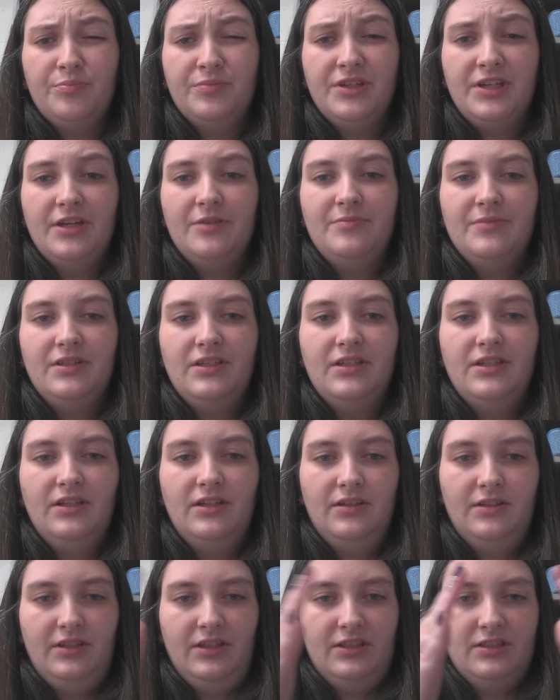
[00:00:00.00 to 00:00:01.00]
give
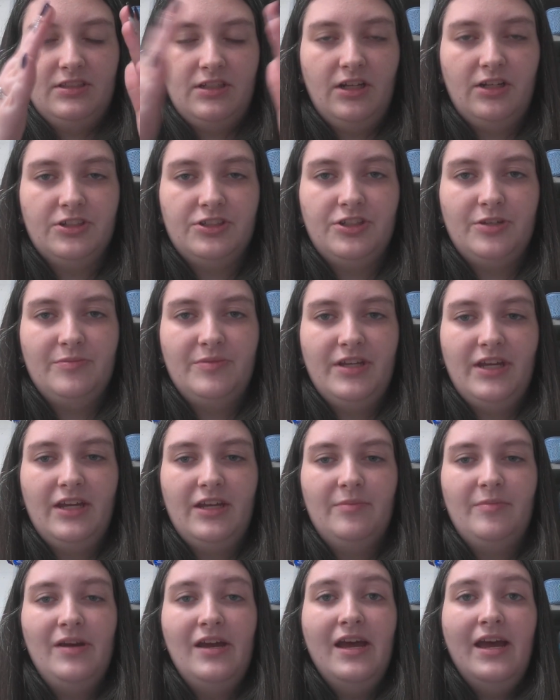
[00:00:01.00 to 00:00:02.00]
me the scholarship
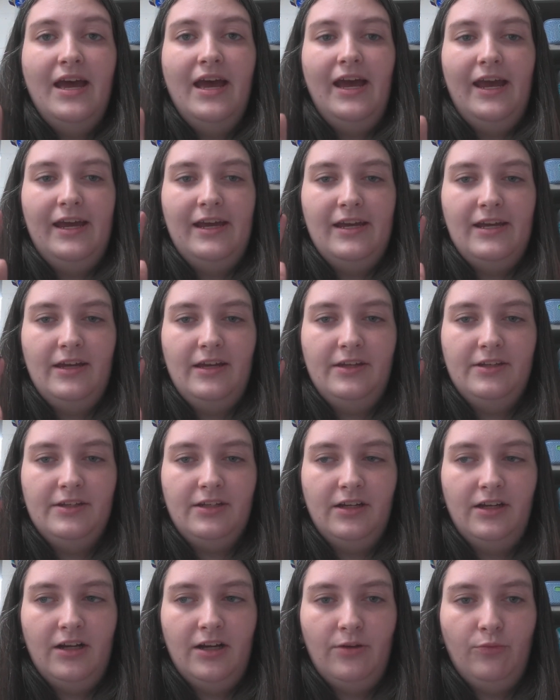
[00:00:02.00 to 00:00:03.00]
name and
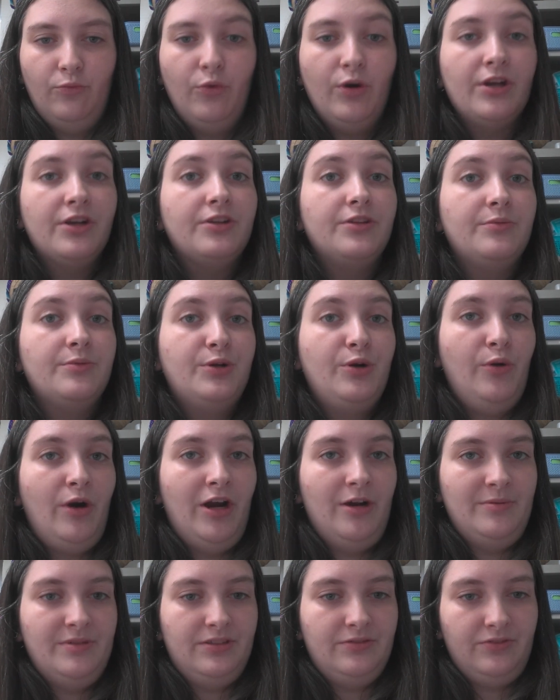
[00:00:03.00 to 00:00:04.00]
what are the
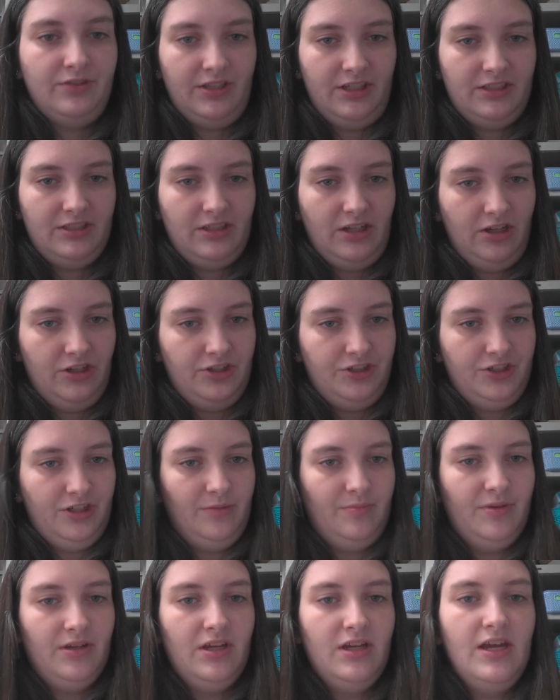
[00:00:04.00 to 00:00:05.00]
requirements for that
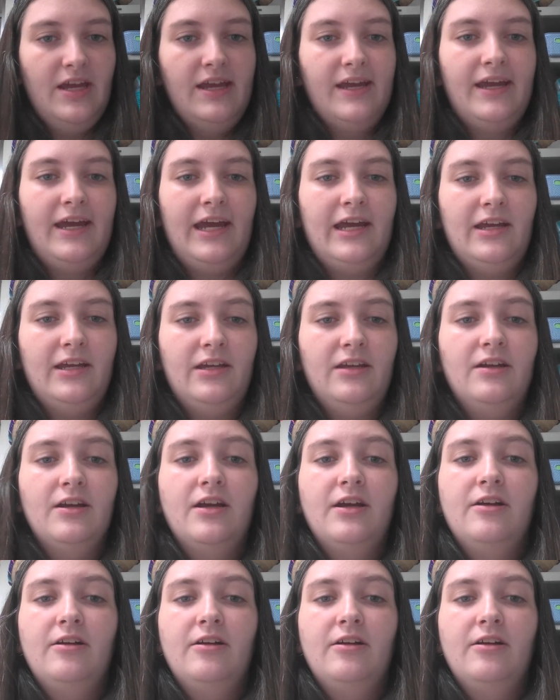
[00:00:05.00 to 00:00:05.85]
scholarship. Okay.